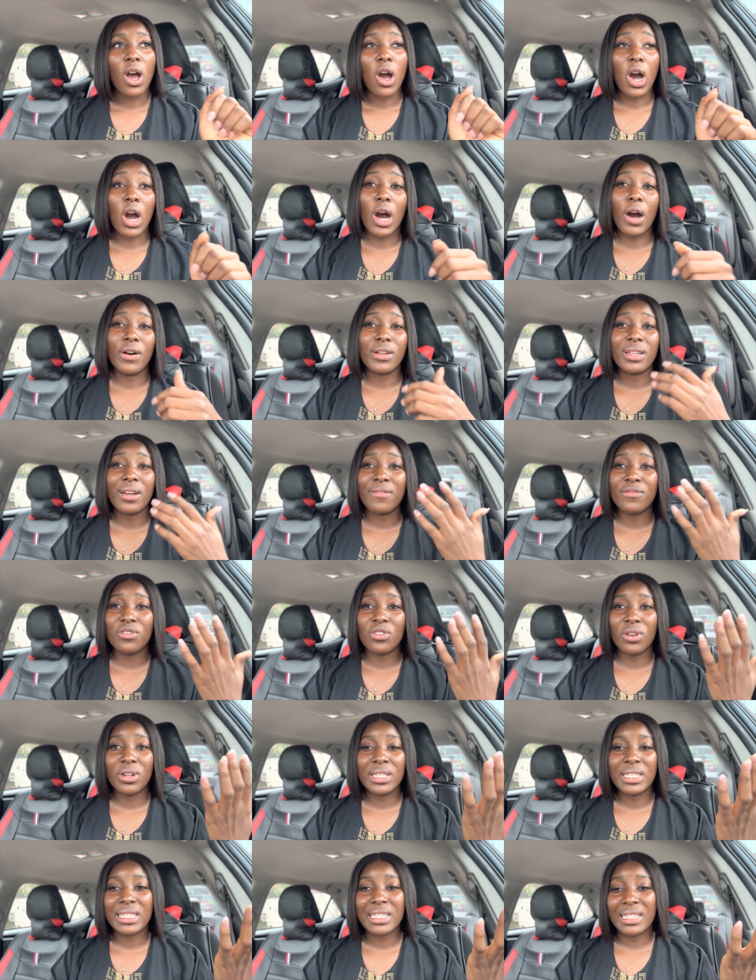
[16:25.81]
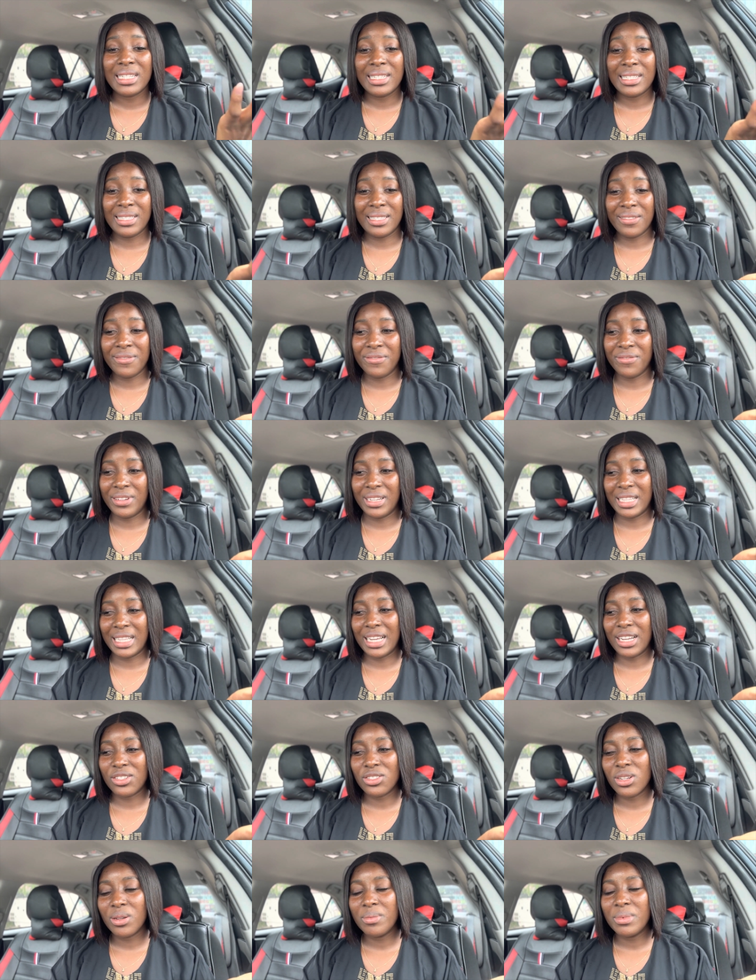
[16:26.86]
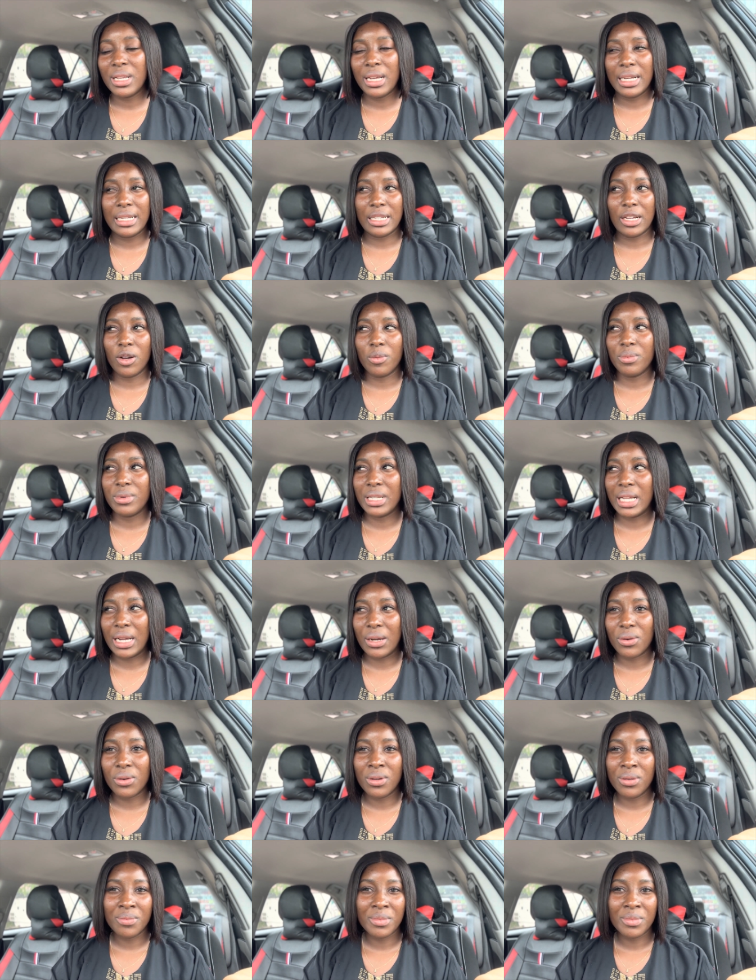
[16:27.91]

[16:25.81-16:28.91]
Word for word: Oh, I would have done things different. Like sometimes I'll be like,